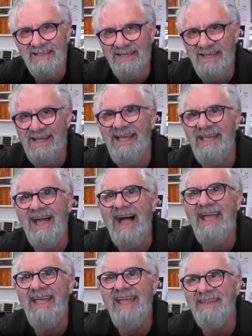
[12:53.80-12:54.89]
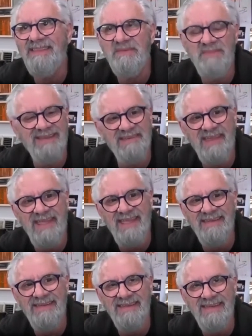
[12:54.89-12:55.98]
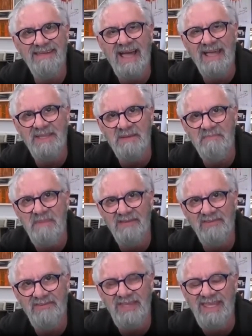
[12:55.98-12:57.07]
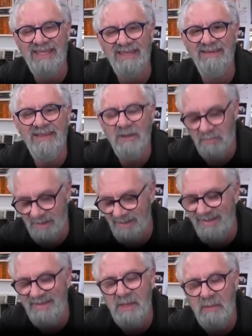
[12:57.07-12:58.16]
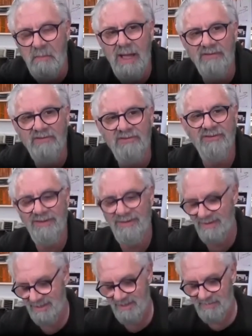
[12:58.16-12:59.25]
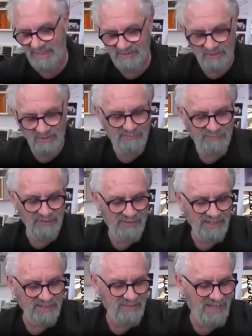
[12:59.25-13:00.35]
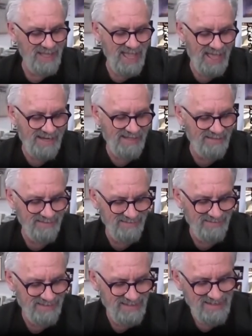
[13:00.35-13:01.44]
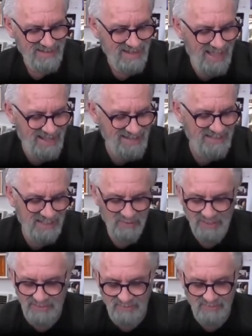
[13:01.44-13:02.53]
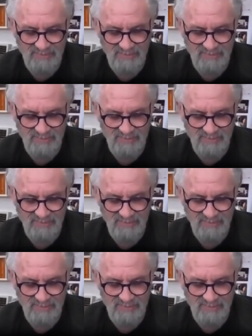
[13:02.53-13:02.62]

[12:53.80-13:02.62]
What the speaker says: I had the biggest hand, not in the bus scene, but in the bus, because there were a few things that I had to deal with.